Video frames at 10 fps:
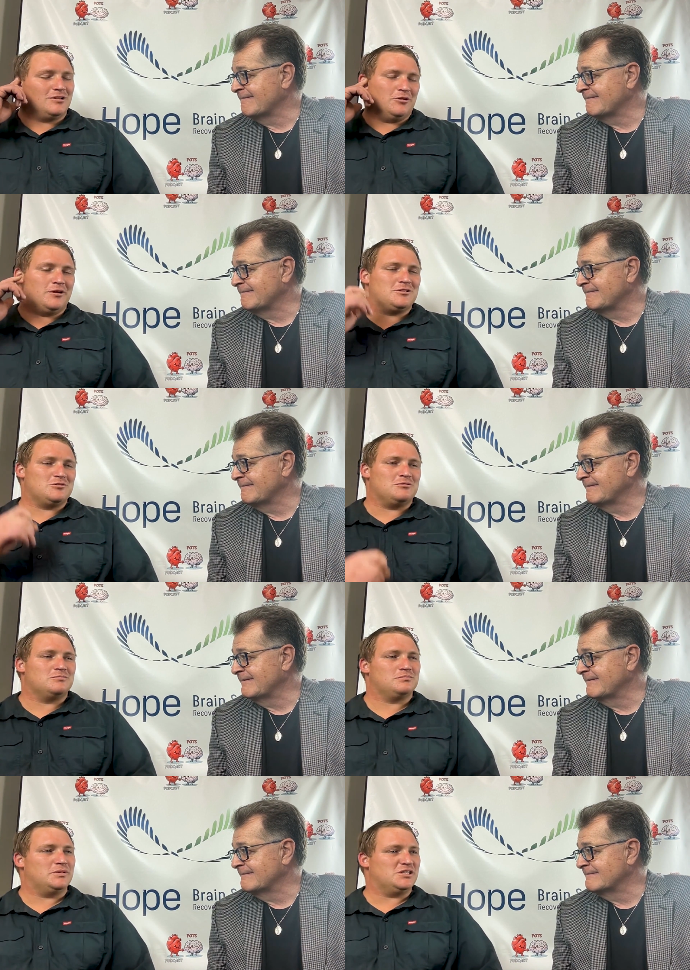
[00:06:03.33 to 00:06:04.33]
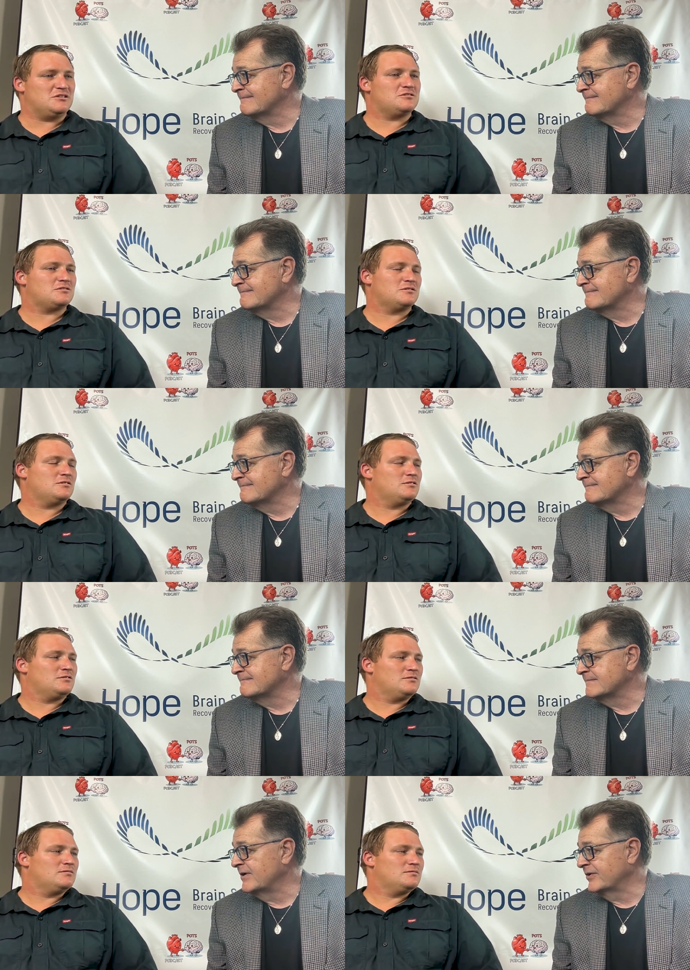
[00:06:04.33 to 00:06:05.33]
Speaker 1: a rental business.
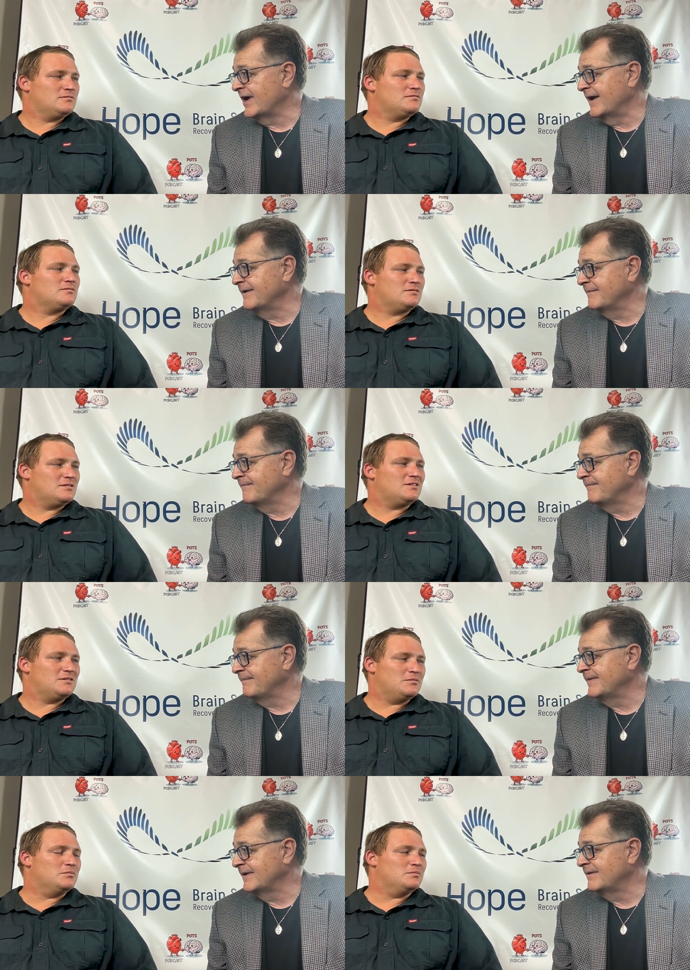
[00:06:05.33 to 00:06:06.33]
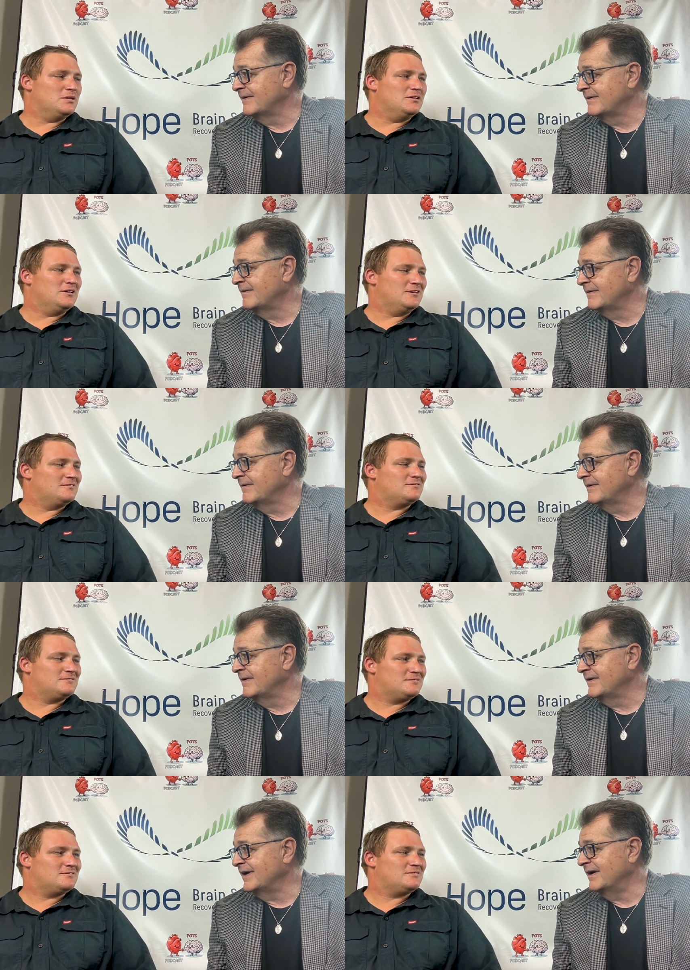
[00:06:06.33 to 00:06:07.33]
Okay. But yeah.
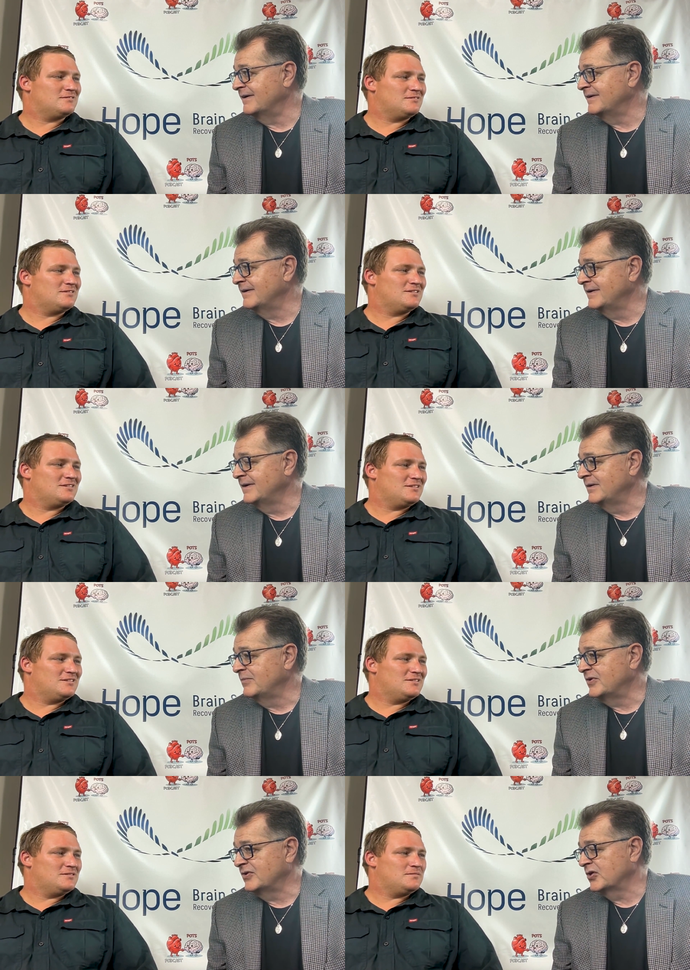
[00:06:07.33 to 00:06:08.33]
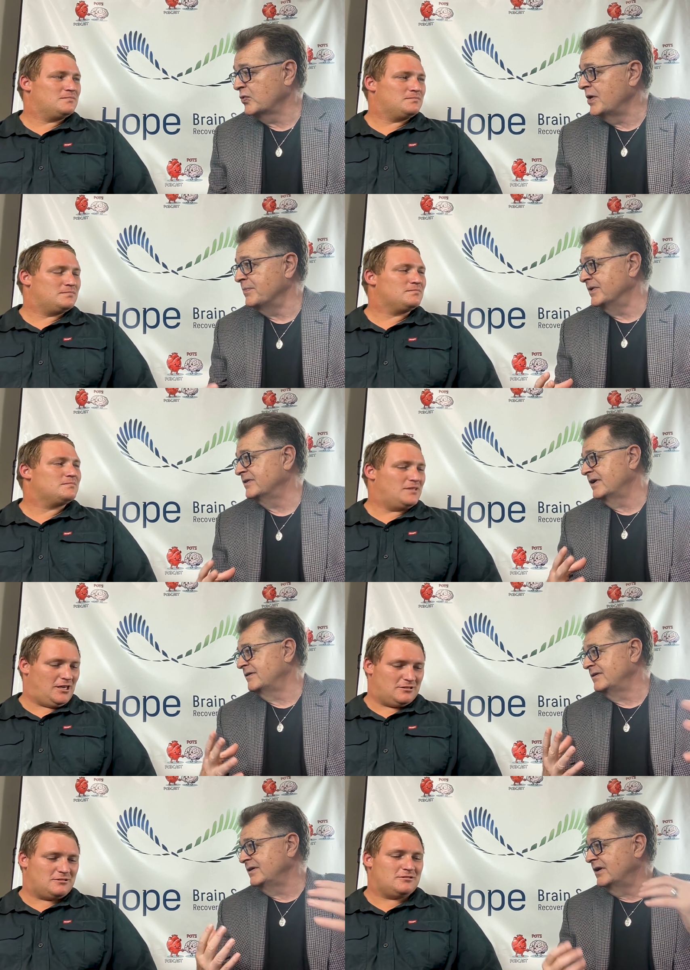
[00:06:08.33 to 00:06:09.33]
Speaker 2: Yeah. But equipment that
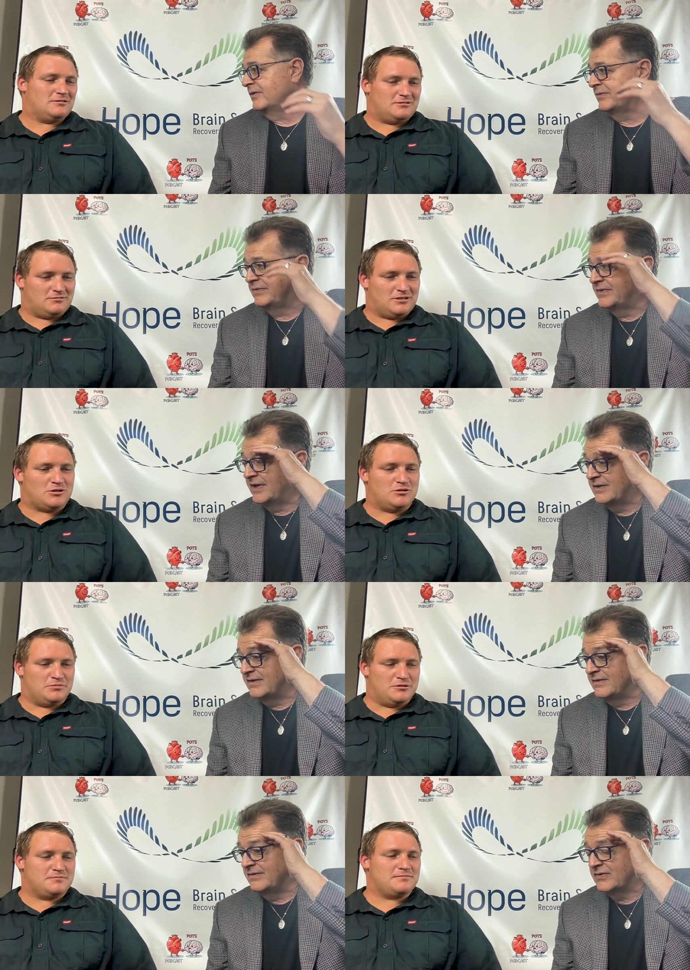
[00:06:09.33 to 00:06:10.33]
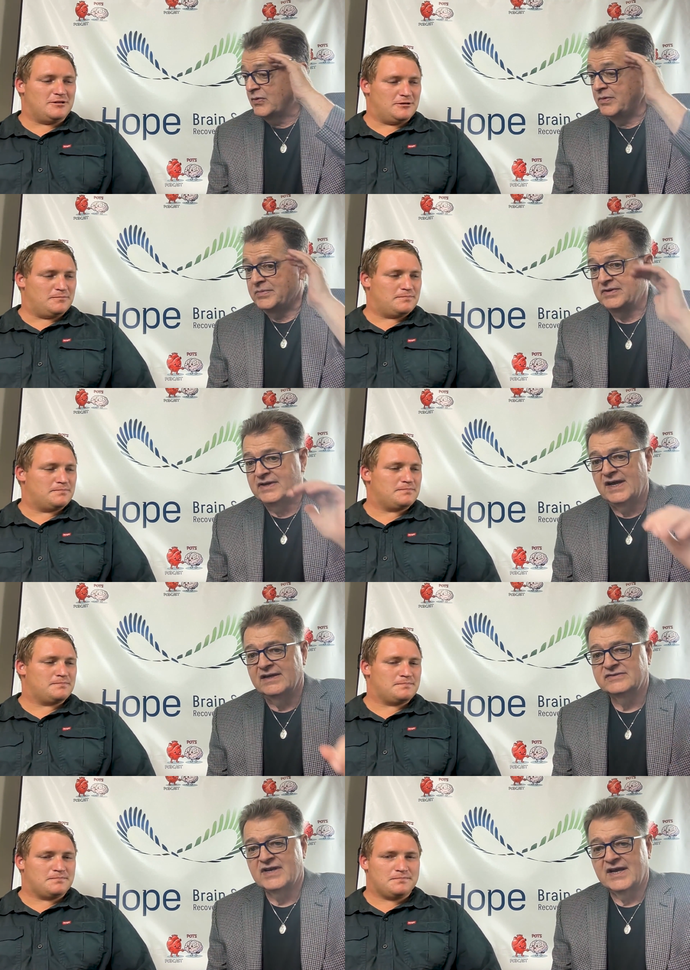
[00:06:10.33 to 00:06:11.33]
yes, you know equipment. Equipment, yeah,
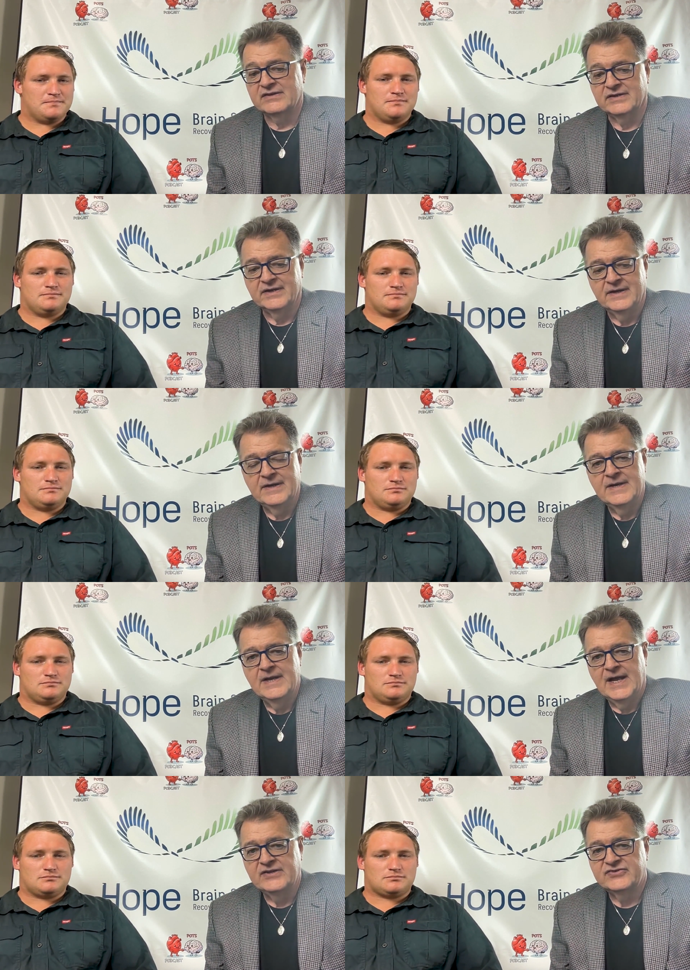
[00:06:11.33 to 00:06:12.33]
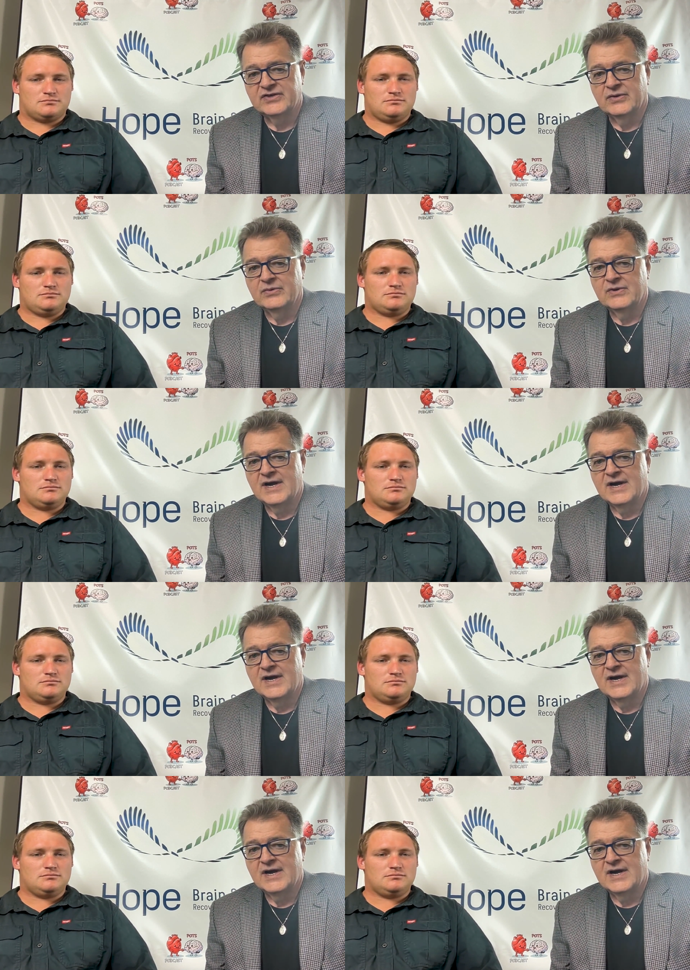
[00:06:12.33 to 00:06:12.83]
exactly. And so